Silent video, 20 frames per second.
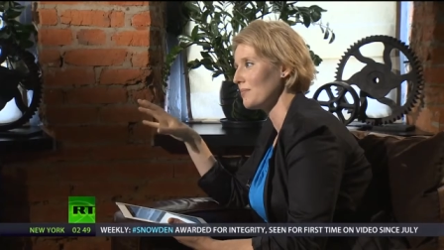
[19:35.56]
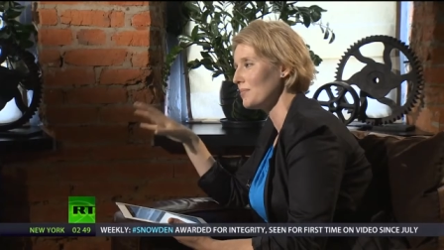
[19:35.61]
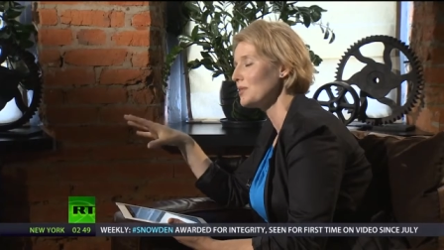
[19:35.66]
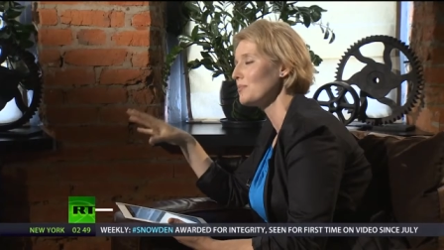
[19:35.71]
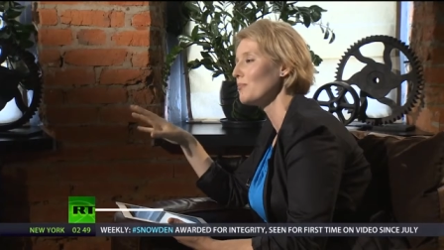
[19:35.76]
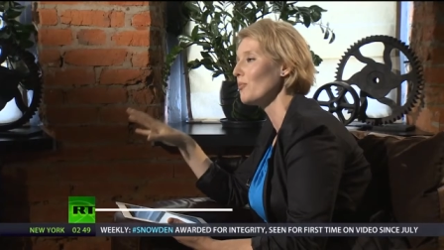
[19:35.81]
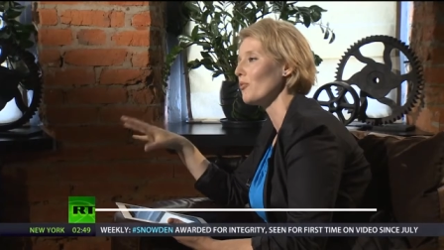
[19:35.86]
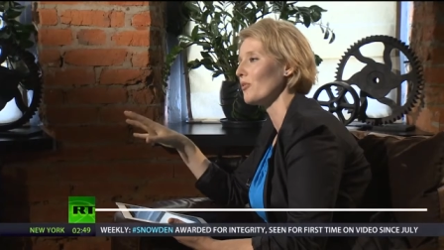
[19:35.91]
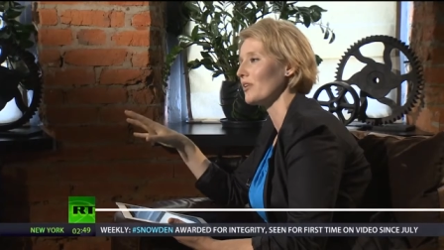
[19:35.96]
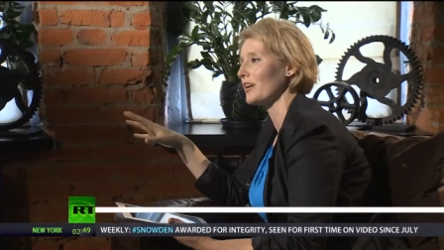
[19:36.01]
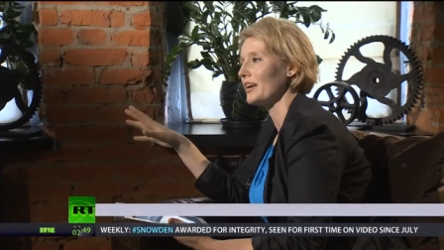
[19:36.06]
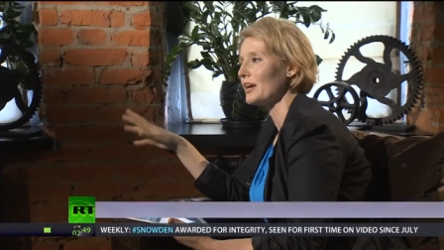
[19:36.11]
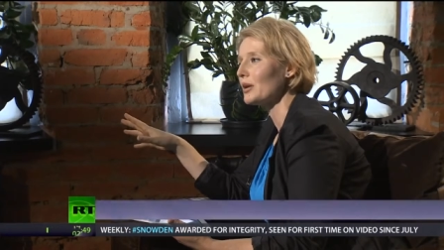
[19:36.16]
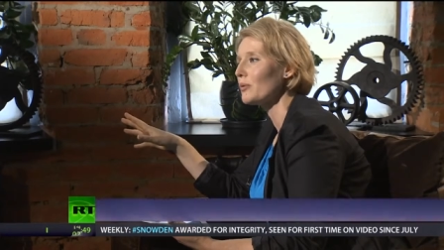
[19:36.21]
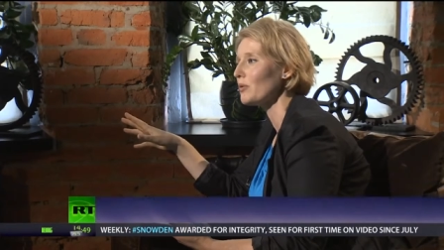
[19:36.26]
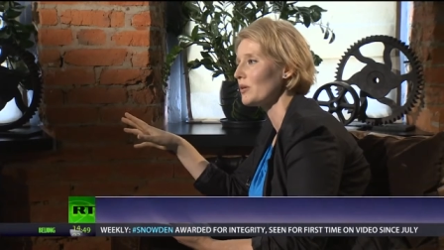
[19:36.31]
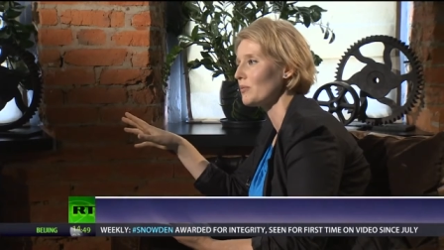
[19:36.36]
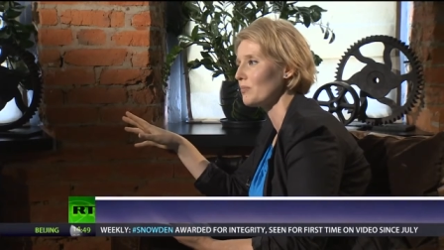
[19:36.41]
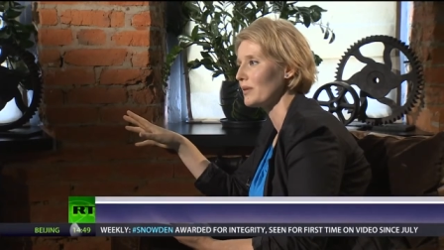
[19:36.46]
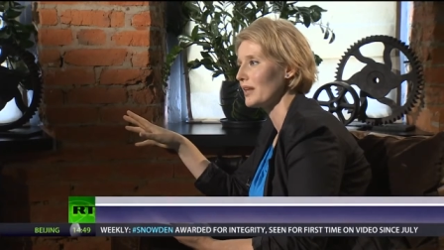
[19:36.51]
bit more
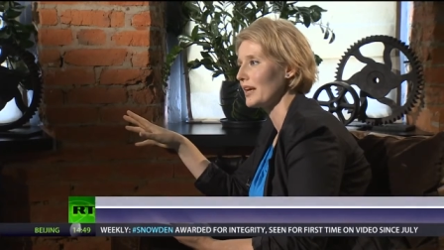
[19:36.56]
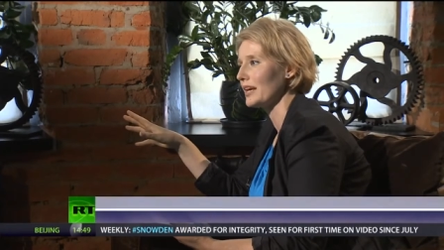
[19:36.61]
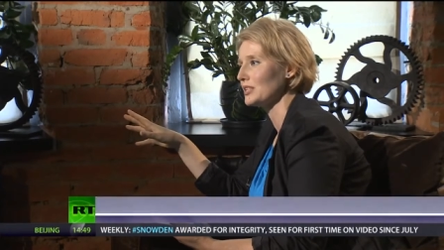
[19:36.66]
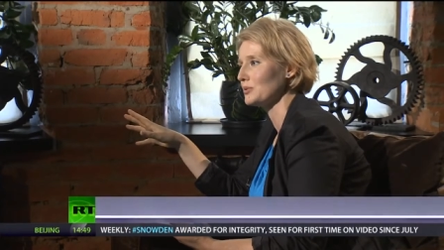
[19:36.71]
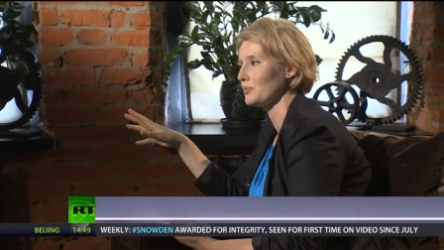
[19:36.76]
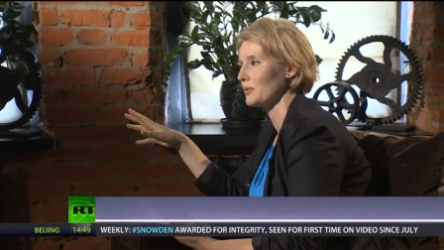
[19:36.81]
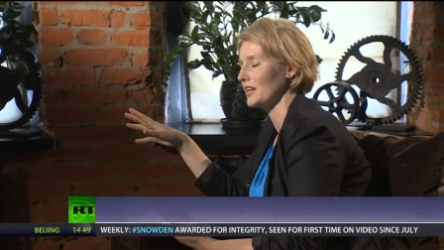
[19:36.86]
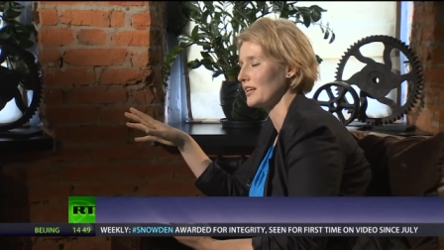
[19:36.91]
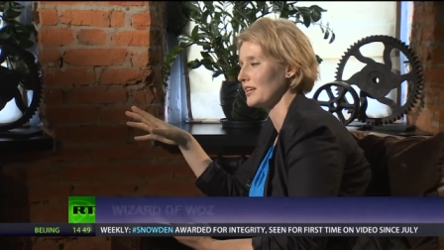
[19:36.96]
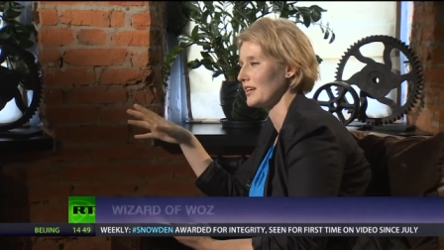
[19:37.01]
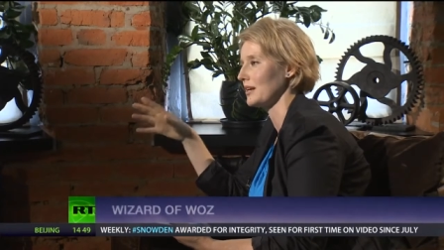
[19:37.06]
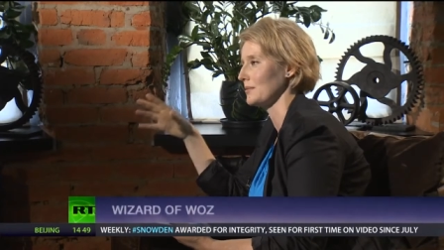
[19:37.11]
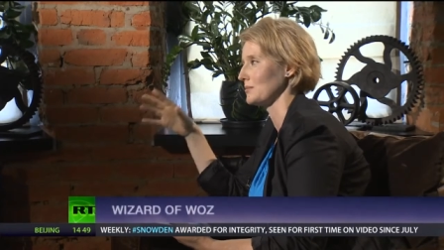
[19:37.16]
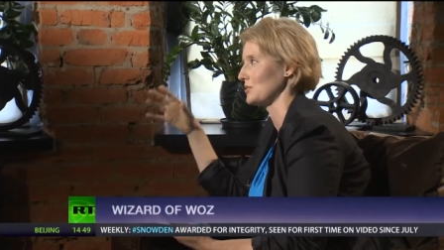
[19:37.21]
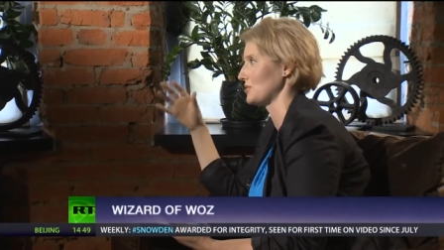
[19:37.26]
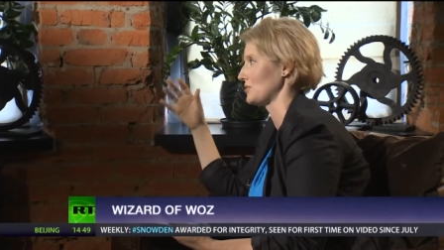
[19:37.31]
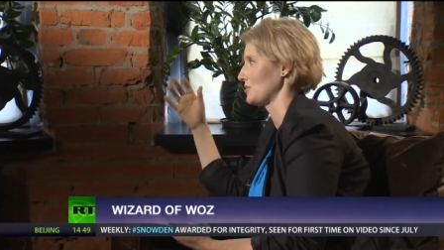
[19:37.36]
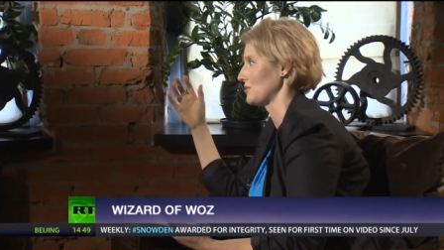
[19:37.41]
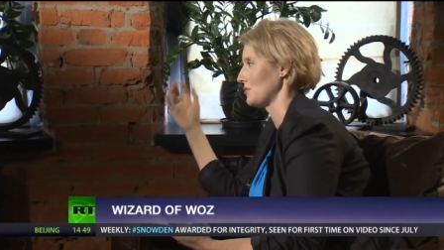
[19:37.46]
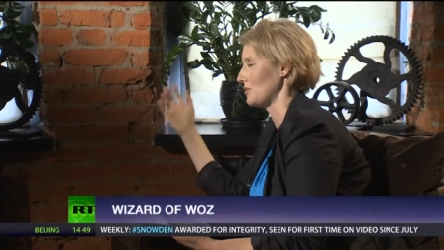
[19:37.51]
equal place when it
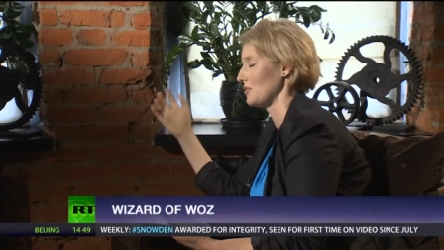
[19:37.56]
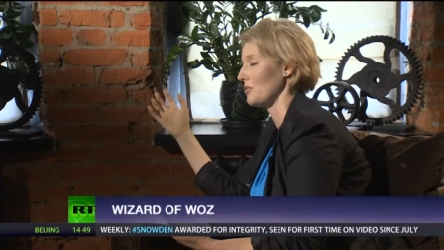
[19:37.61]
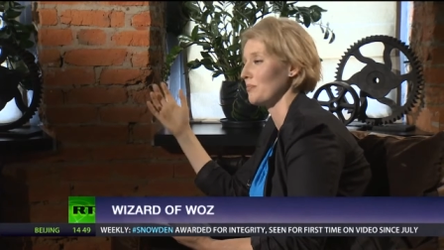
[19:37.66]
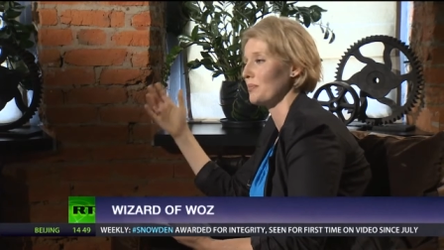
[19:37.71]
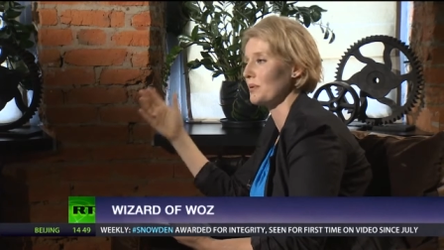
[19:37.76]
comes to